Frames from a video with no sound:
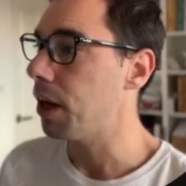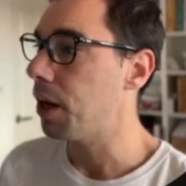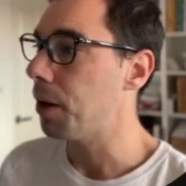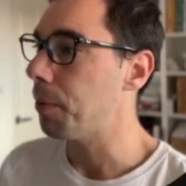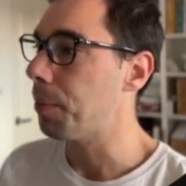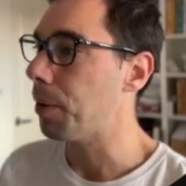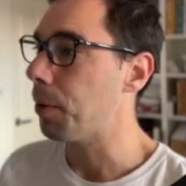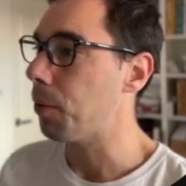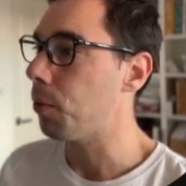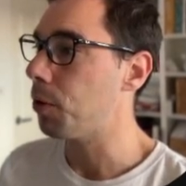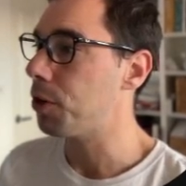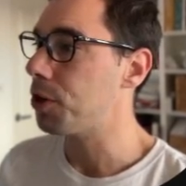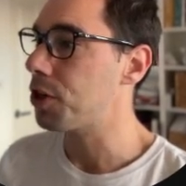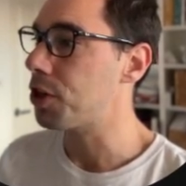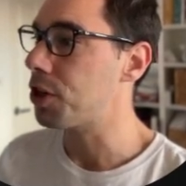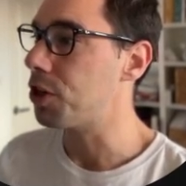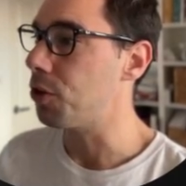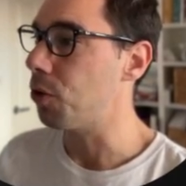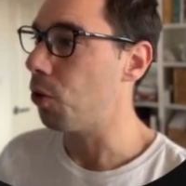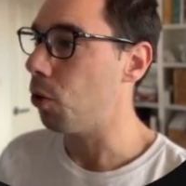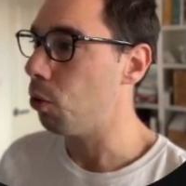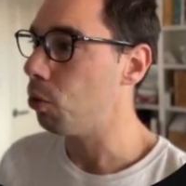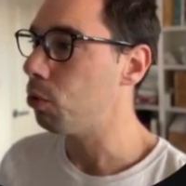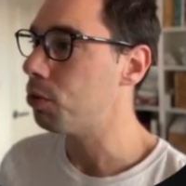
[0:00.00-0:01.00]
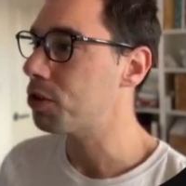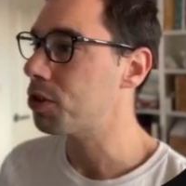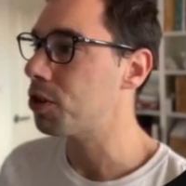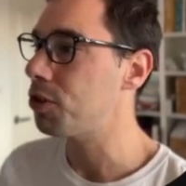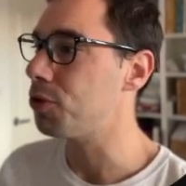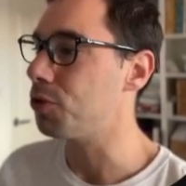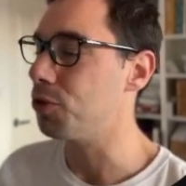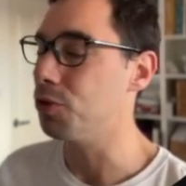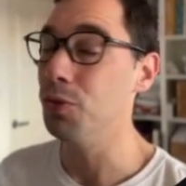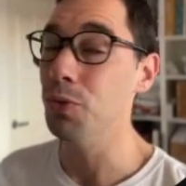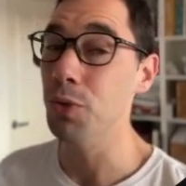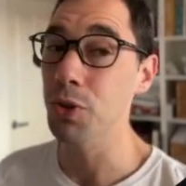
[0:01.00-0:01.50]
But what you can also
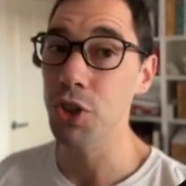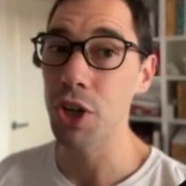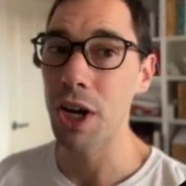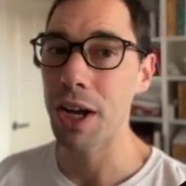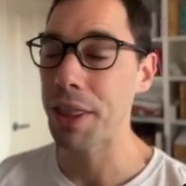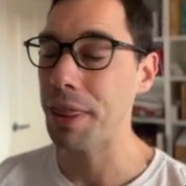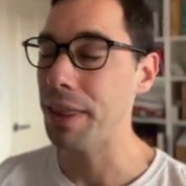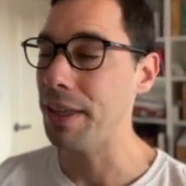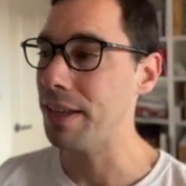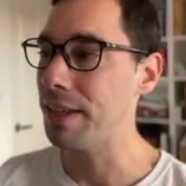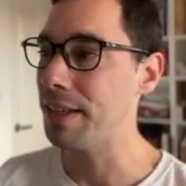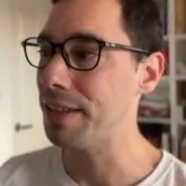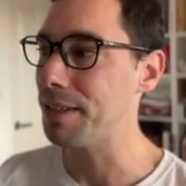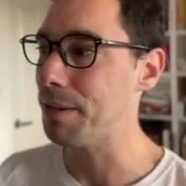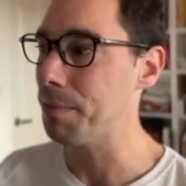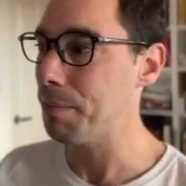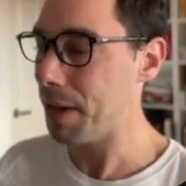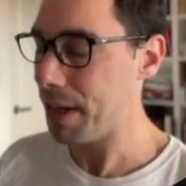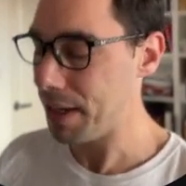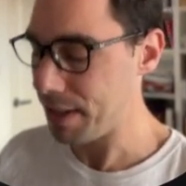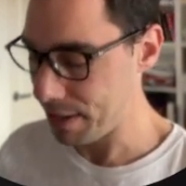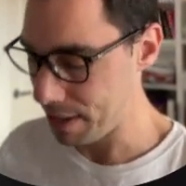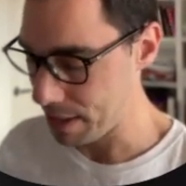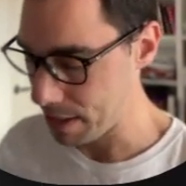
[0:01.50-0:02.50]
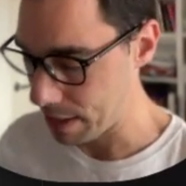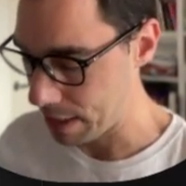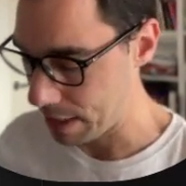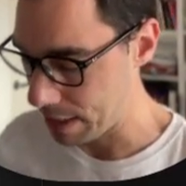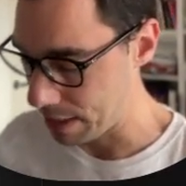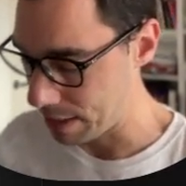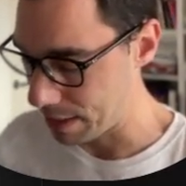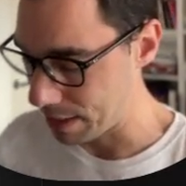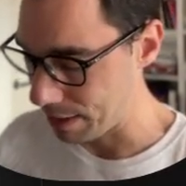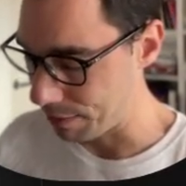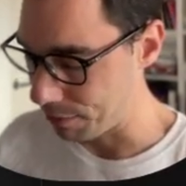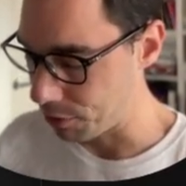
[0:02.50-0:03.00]
do, which I think is amazing,
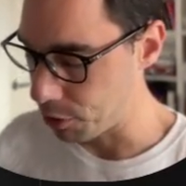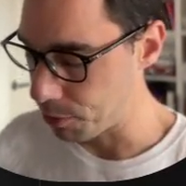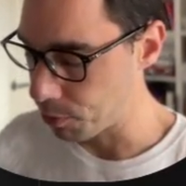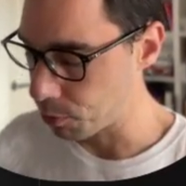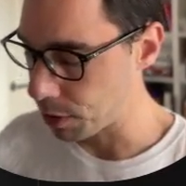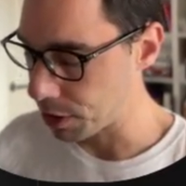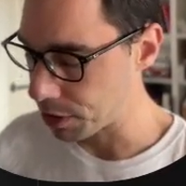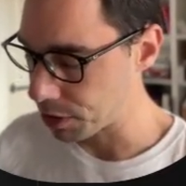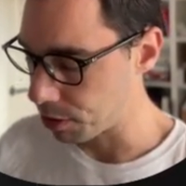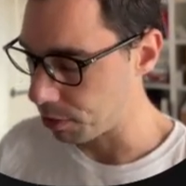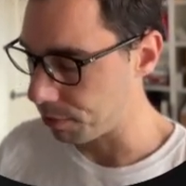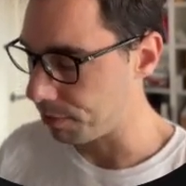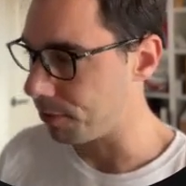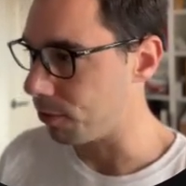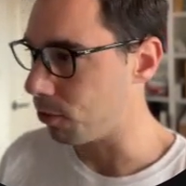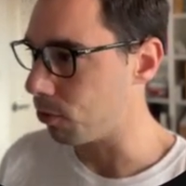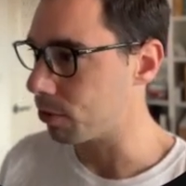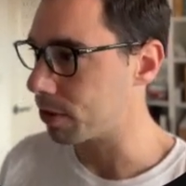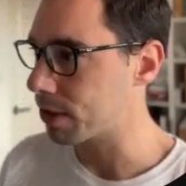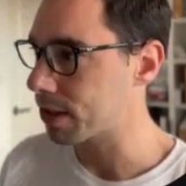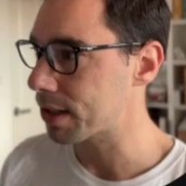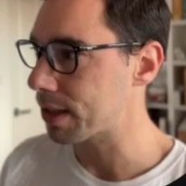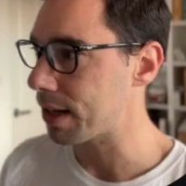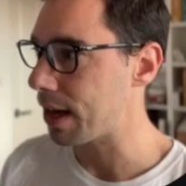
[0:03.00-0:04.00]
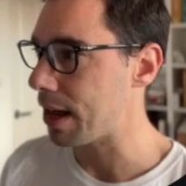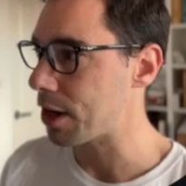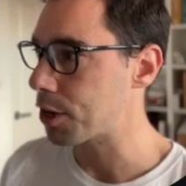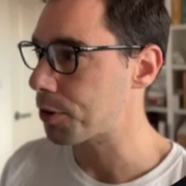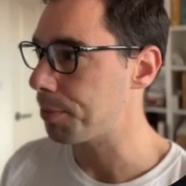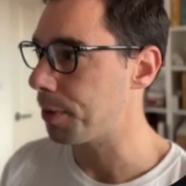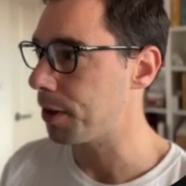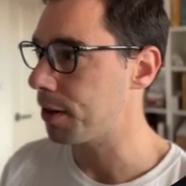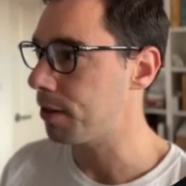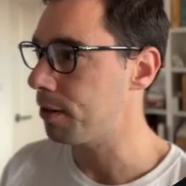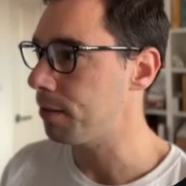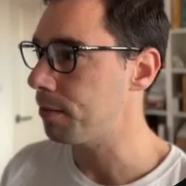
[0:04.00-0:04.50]
is if you press the /
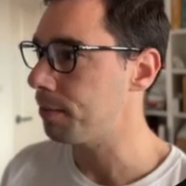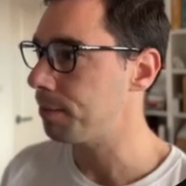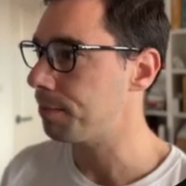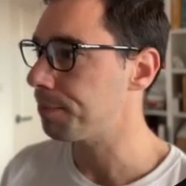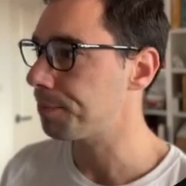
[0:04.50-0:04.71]
button,